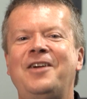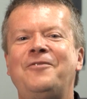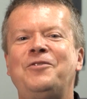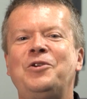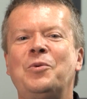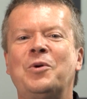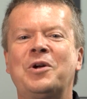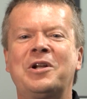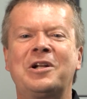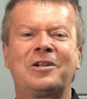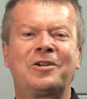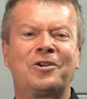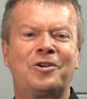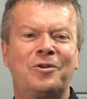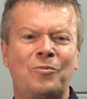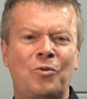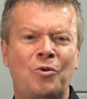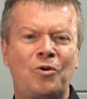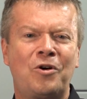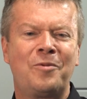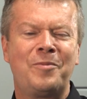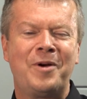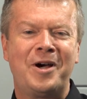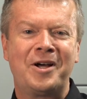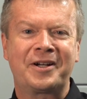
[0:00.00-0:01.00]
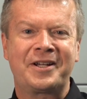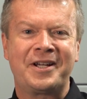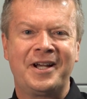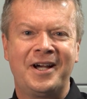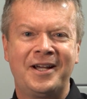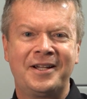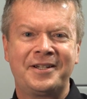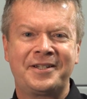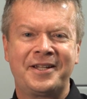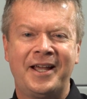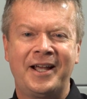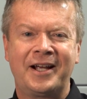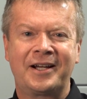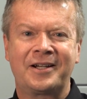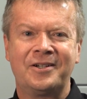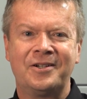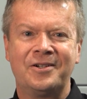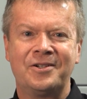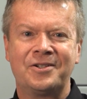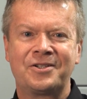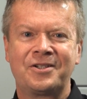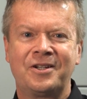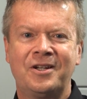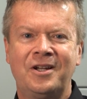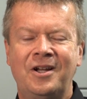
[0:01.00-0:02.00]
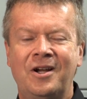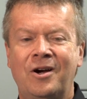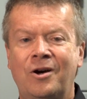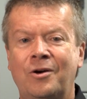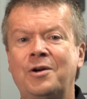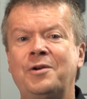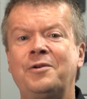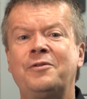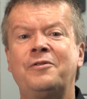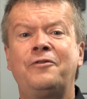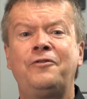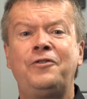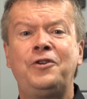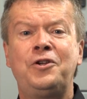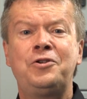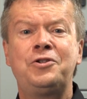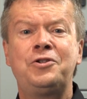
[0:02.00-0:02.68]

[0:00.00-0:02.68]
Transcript: If you want to learn more about contactors, or even